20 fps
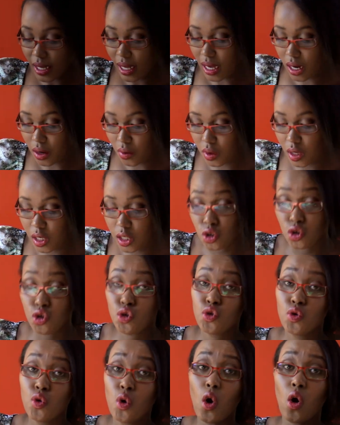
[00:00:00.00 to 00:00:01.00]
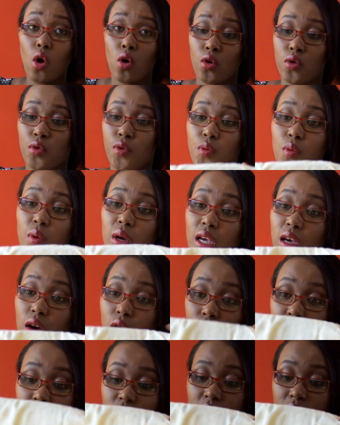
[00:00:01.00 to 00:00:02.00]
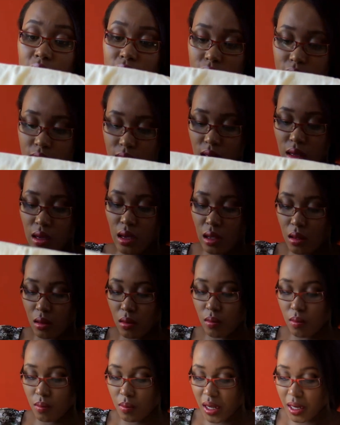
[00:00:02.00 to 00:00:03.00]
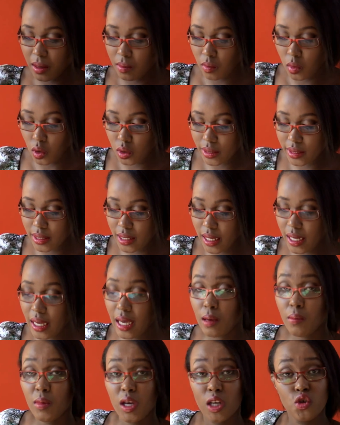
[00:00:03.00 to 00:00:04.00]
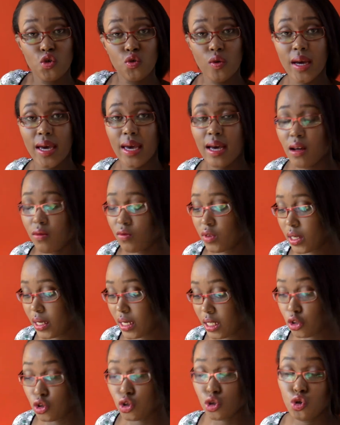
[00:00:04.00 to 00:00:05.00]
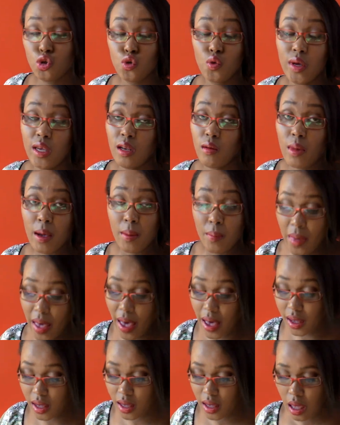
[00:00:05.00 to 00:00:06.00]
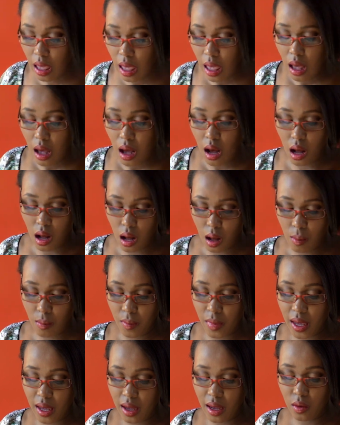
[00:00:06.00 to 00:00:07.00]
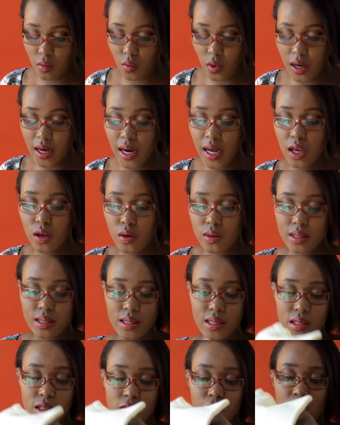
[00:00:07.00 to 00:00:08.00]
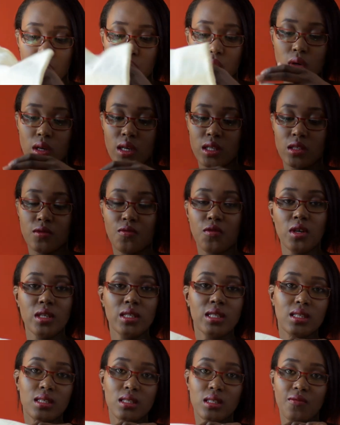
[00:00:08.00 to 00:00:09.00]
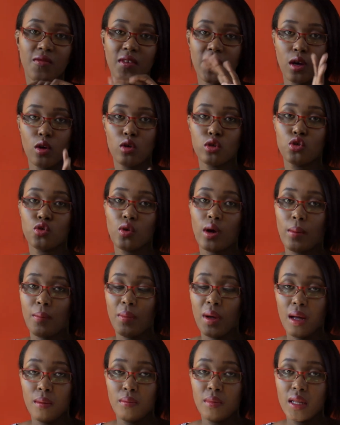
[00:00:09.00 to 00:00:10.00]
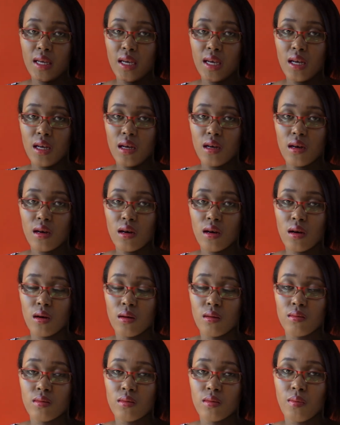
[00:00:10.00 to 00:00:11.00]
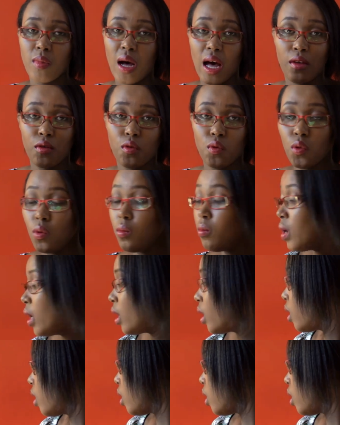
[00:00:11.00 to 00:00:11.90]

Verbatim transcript: carry two or three of these, but mostly I make sure I have at least two in my bag. Um, and what I use this for, it's for instance if I go to a public um, bathroom